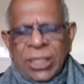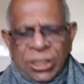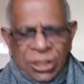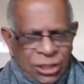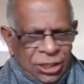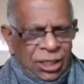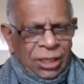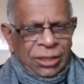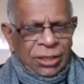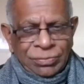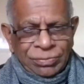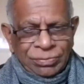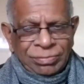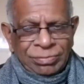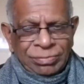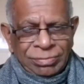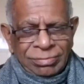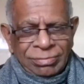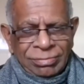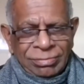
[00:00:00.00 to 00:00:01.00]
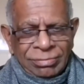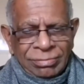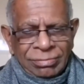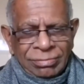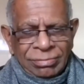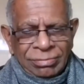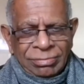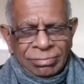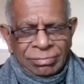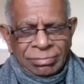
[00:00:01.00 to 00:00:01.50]
minister.
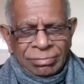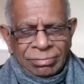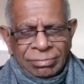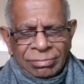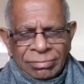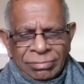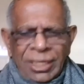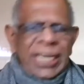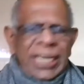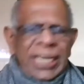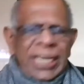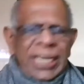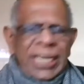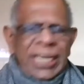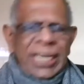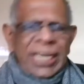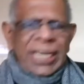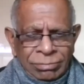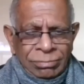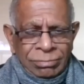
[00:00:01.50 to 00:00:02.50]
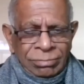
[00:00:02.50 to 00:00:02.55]
Let him.